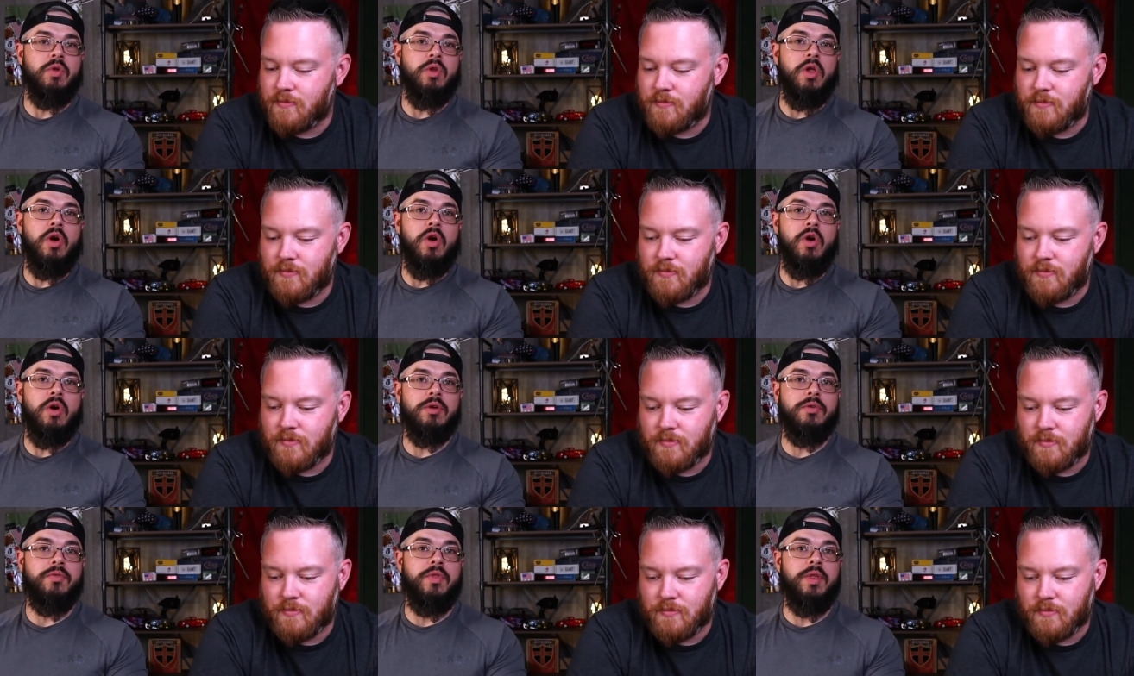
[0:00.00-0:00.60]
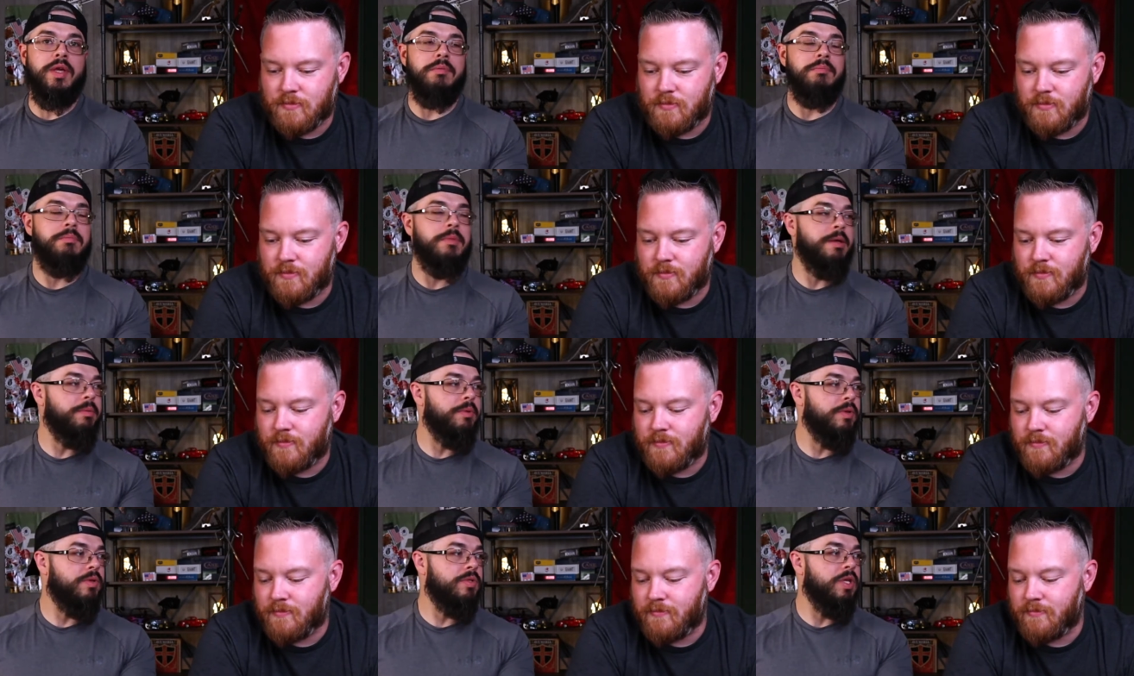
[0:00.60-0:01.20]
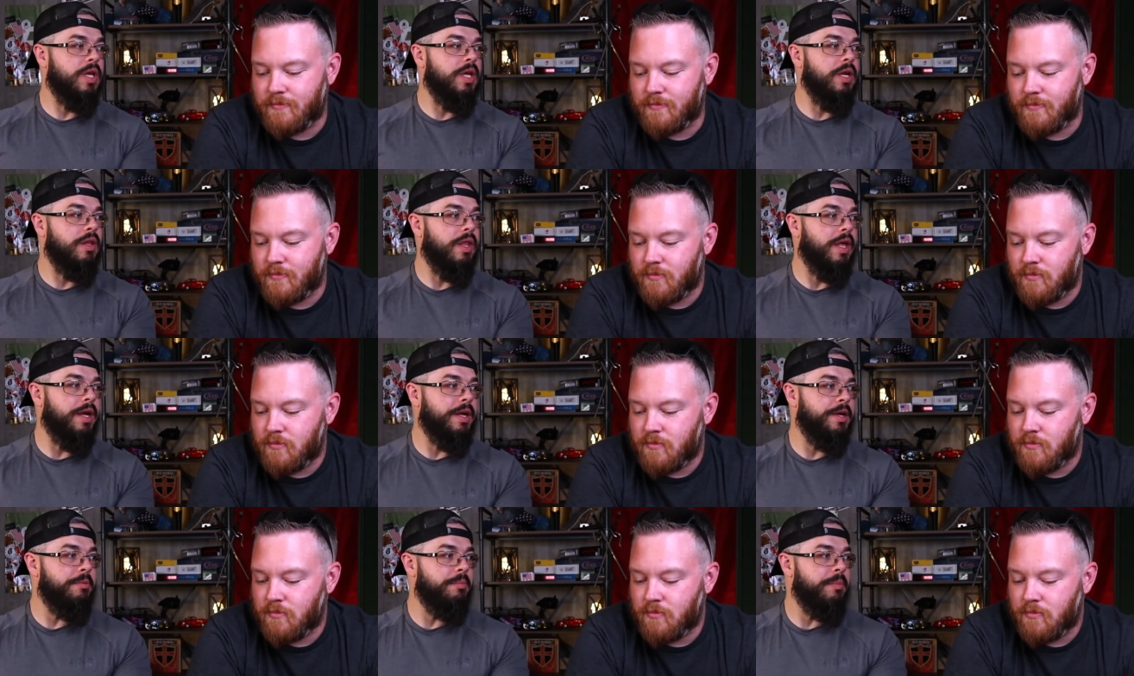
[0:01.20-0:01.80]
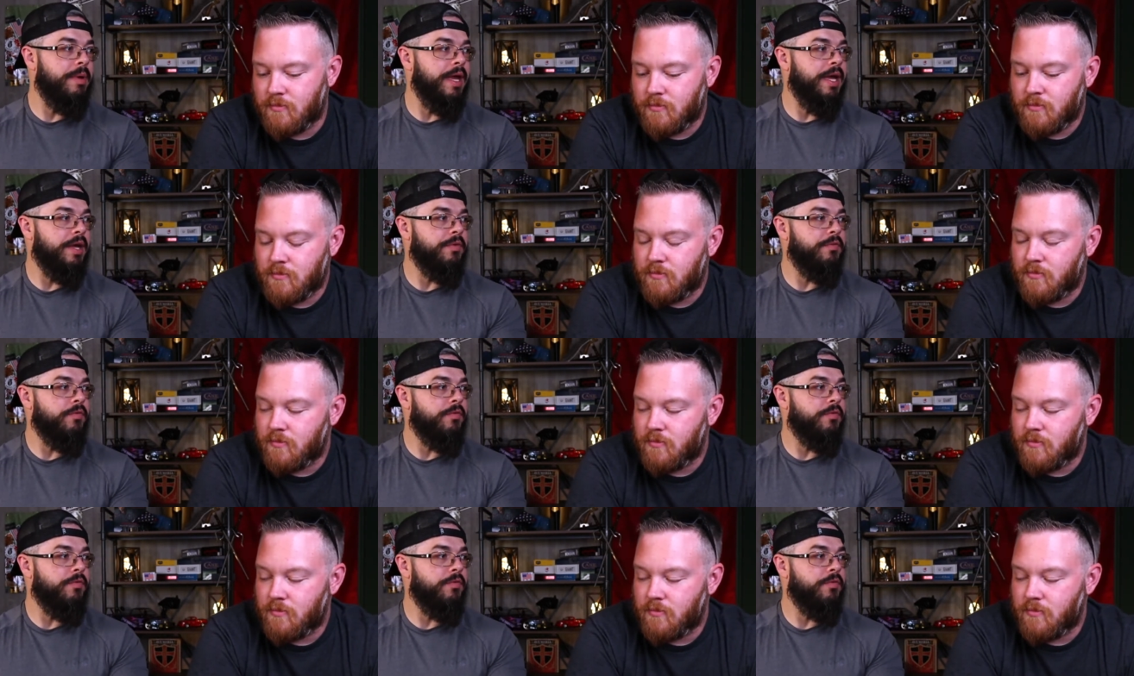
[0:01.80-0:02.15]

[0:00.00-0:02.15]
Speaker 1: long that maybe there's not a lot of demand